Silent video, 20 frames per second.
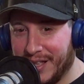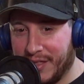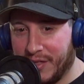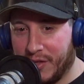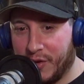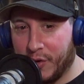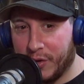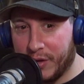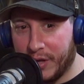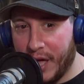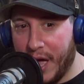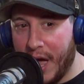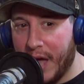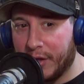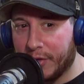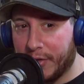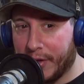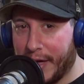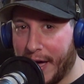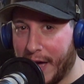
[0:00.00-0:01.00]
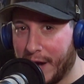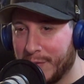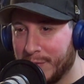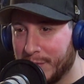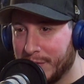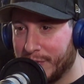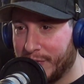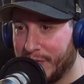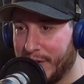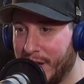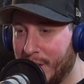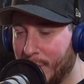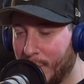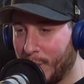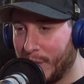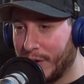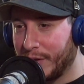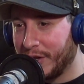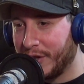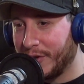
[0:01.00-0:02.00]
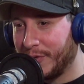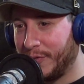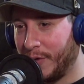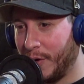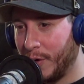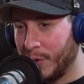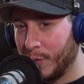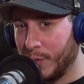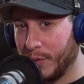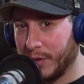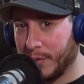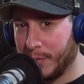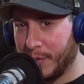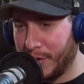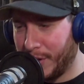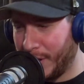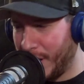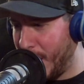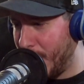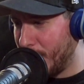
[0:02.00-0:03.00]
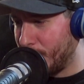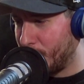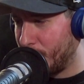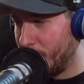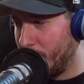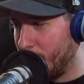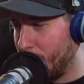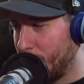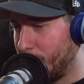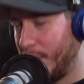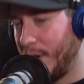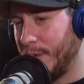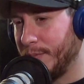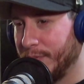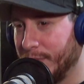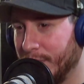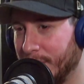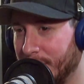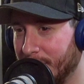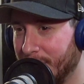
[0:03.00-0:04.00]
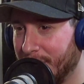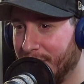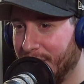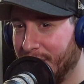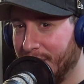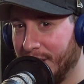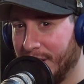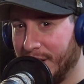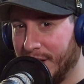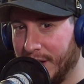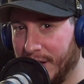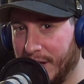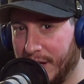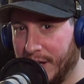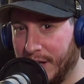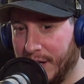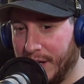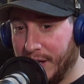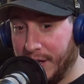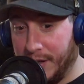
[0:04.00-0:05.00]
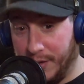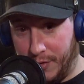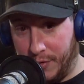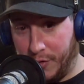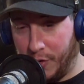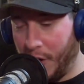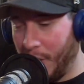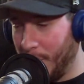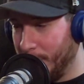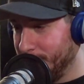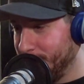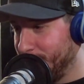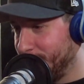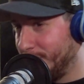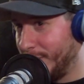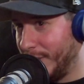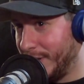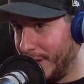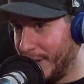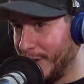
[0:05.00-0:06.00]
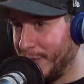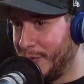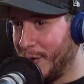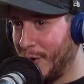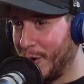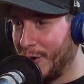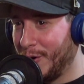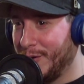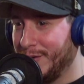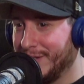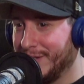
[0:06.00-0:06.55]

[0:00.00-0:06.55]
She goes, "Yeah, he looks like Adam Levine, and we want to take a photo with him." I was like, "Yeah, sure, no problem." So they take a photo.